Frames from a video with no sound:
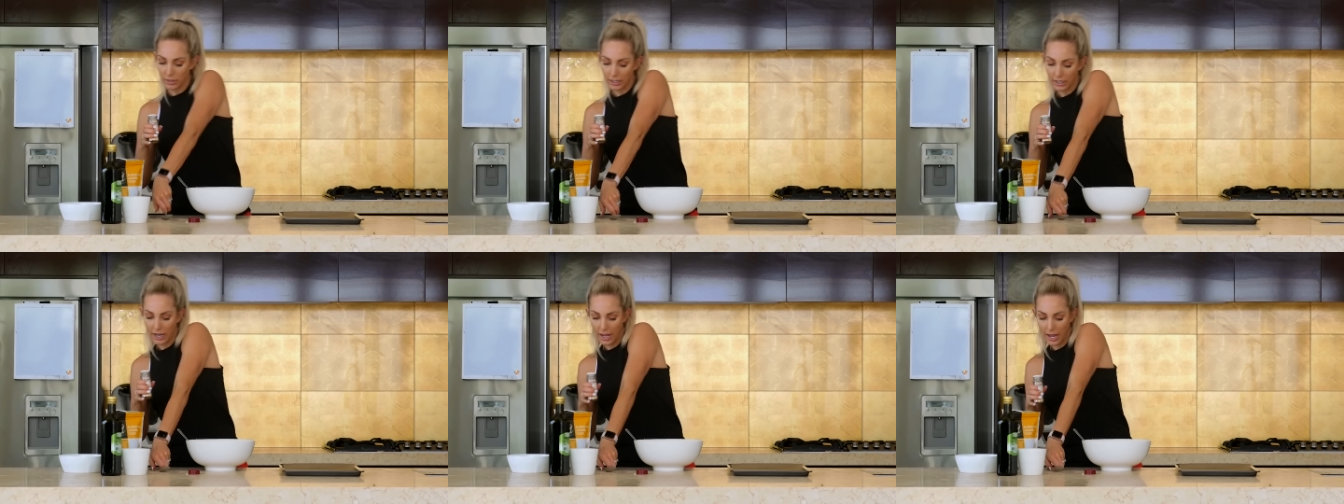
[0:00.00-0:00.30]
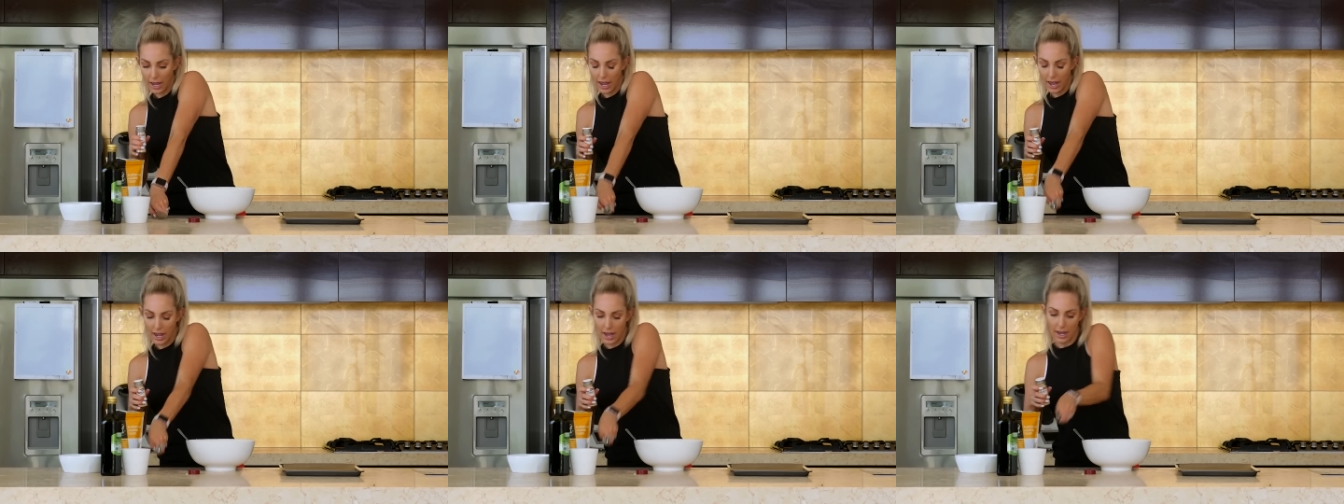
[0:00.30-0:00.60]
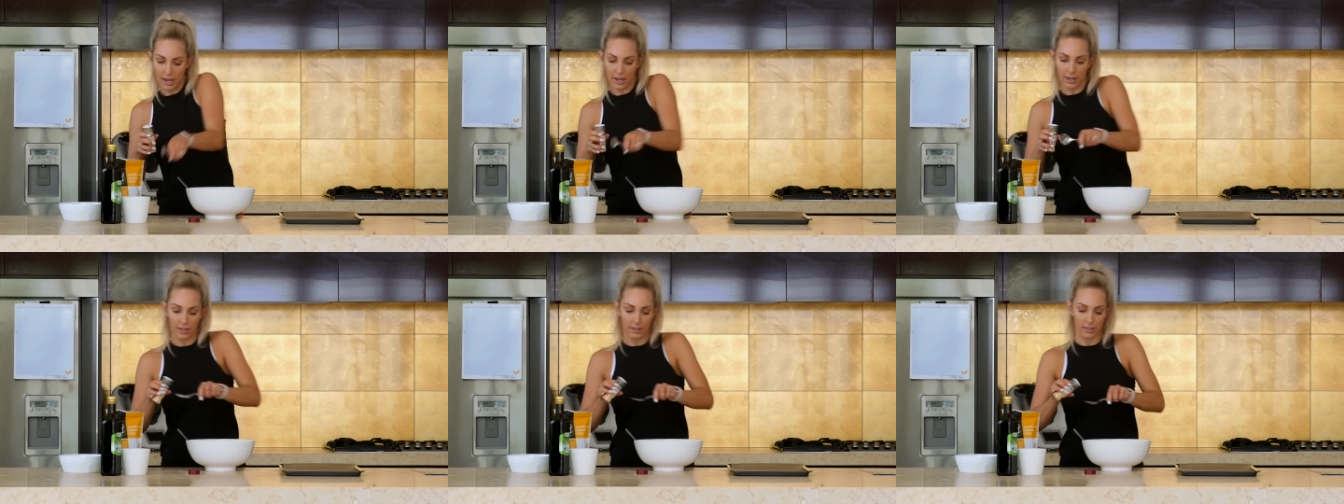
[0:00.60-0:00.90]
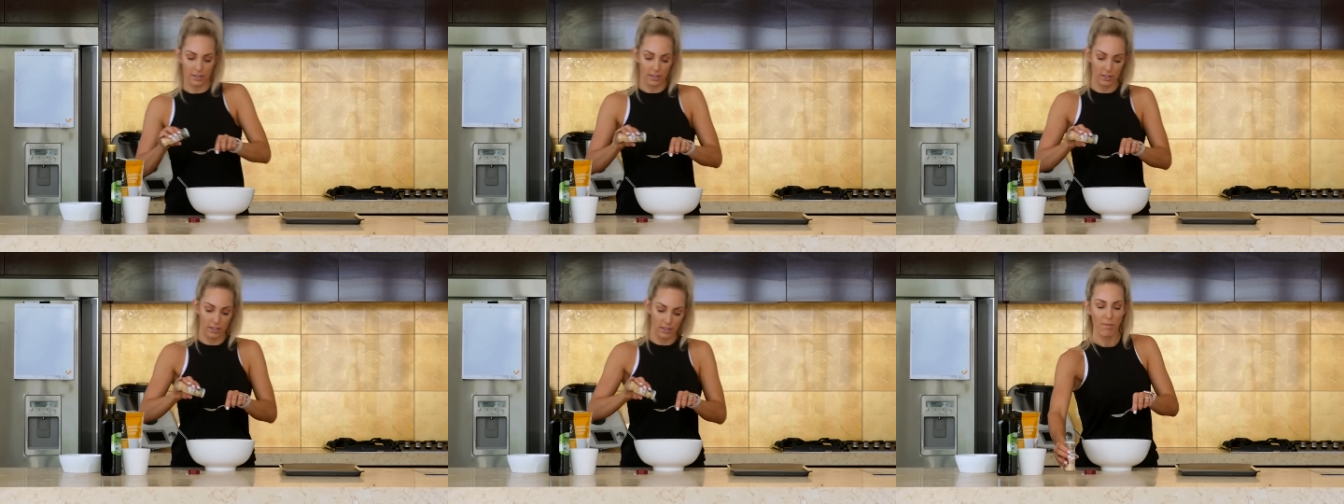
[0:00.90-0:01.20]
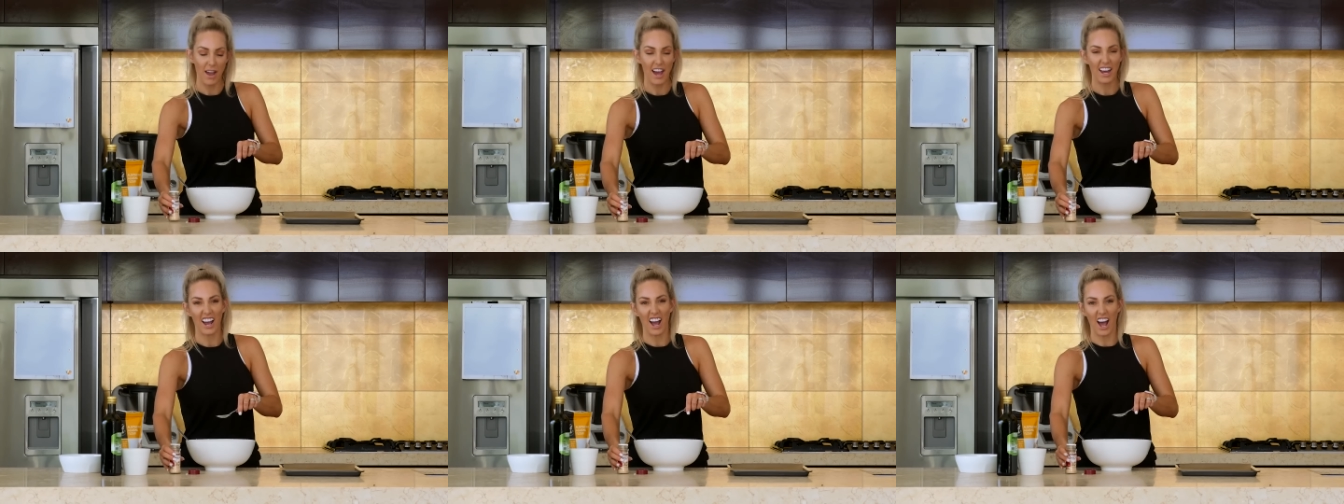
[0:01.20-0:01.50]
gonna add
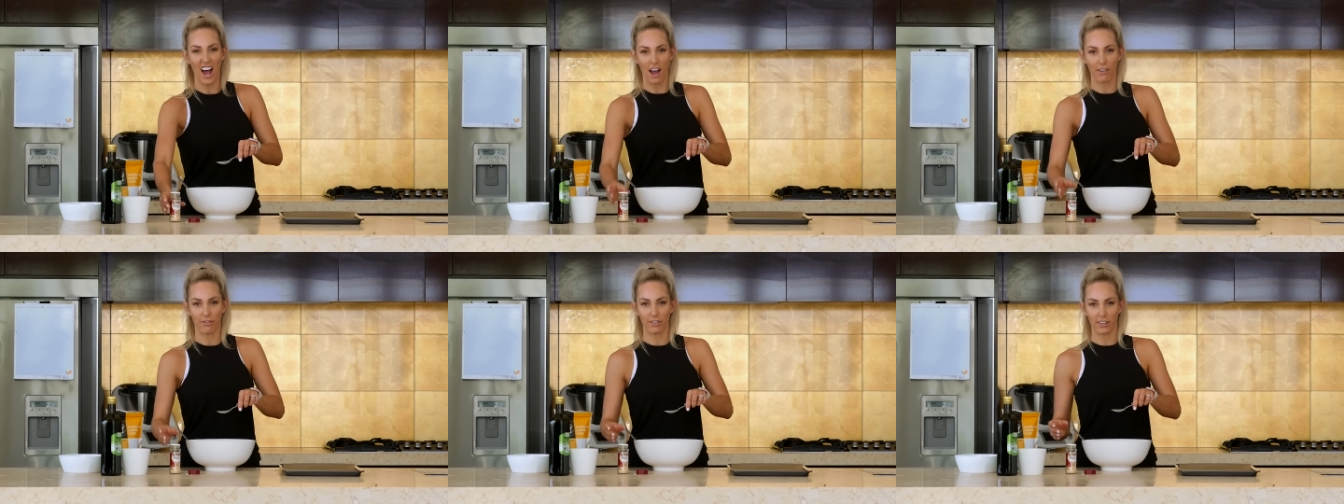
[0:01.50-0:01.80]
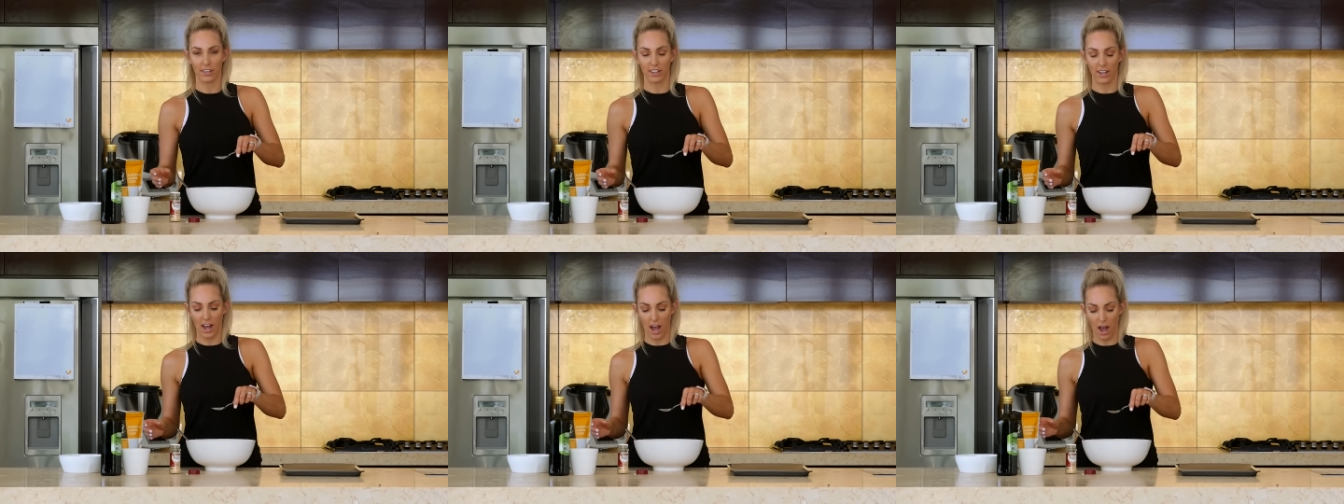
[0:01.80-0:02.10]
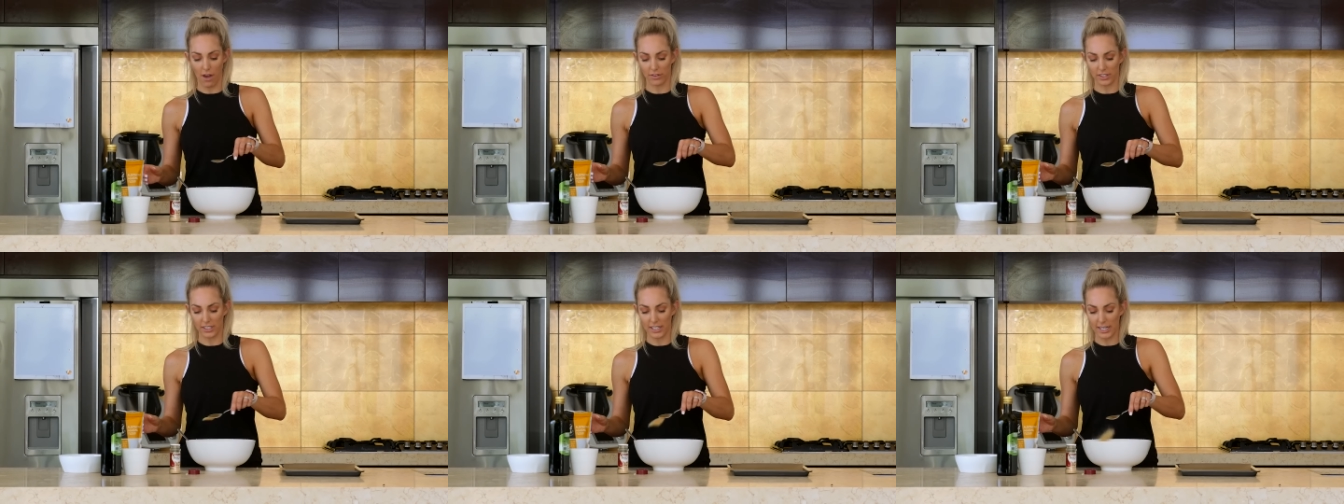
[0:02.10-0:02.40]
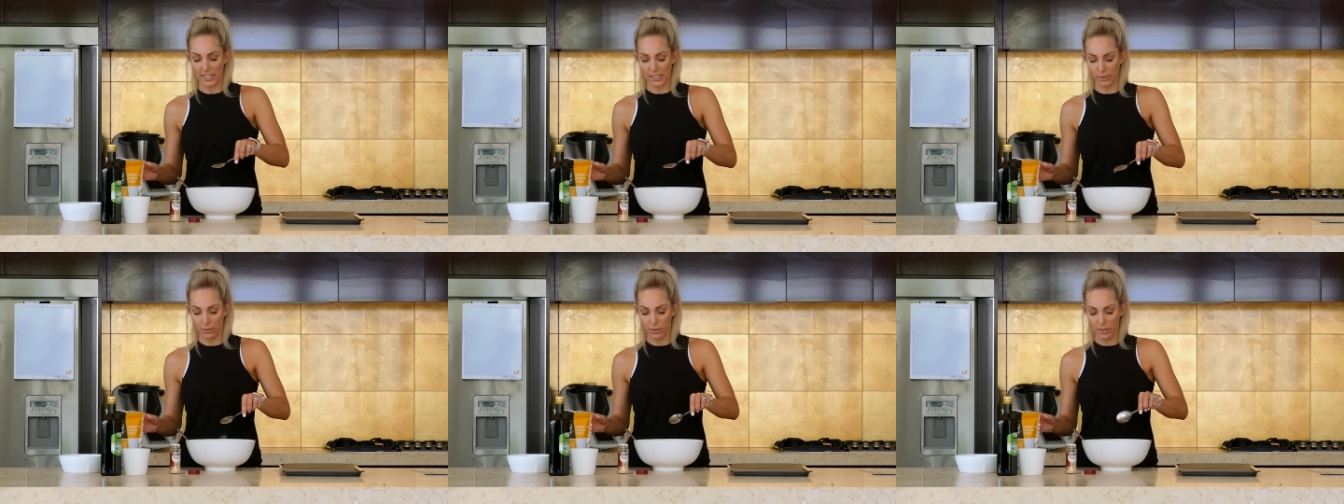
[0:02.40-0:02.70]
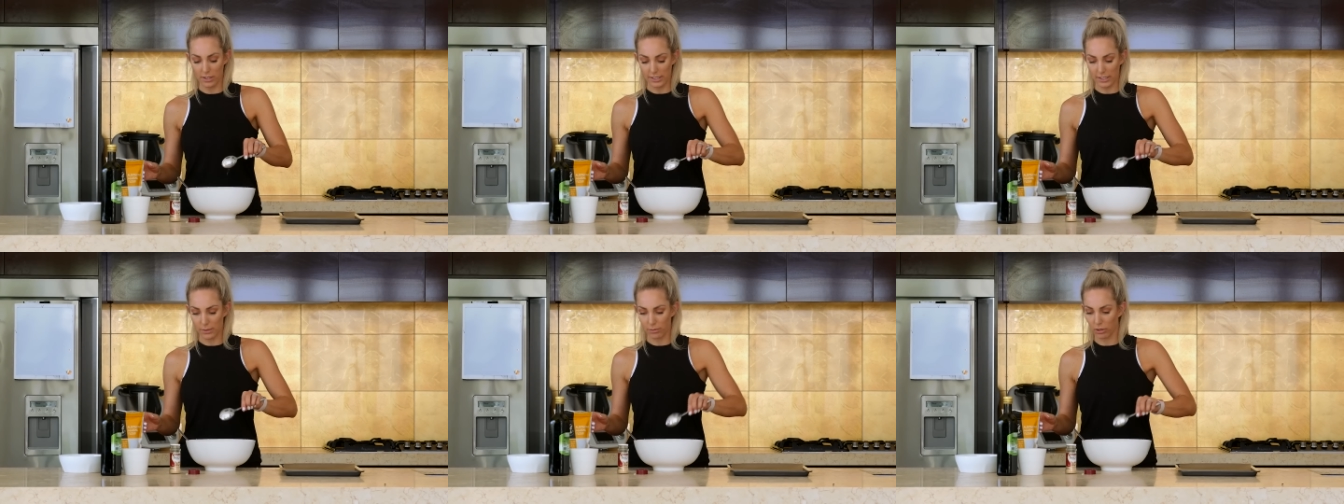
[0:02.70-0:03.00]
about half a
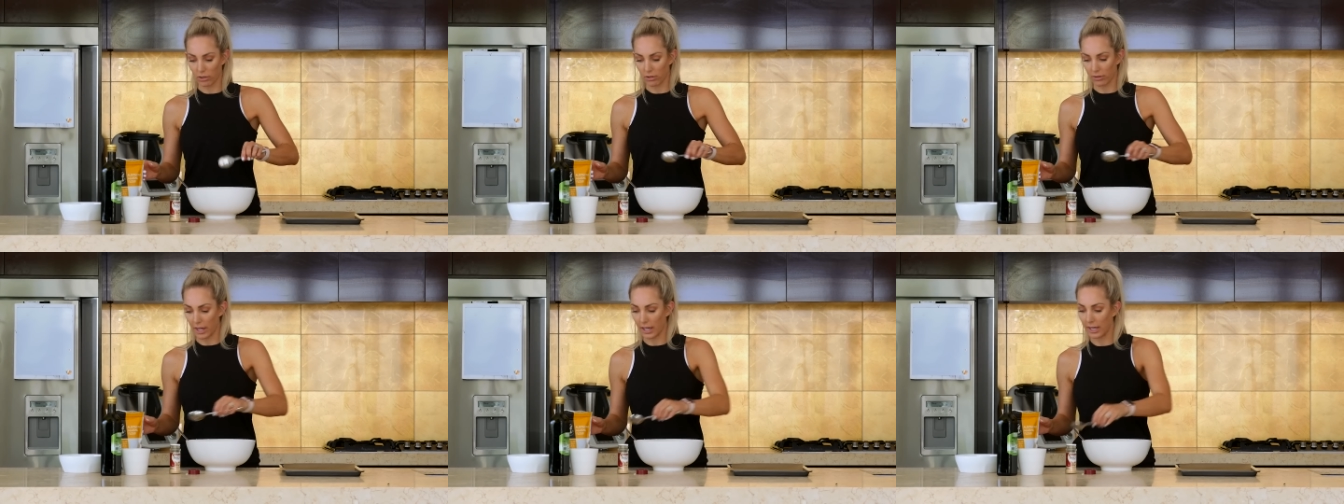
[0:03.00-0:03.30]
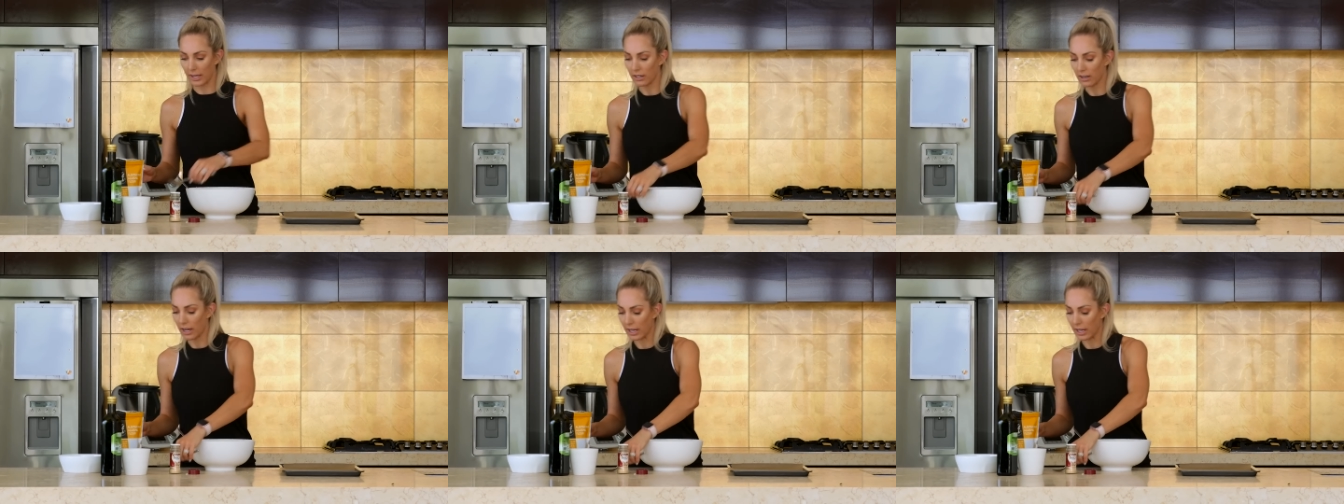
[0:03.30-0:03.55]
teaspoon, sprinkle that in.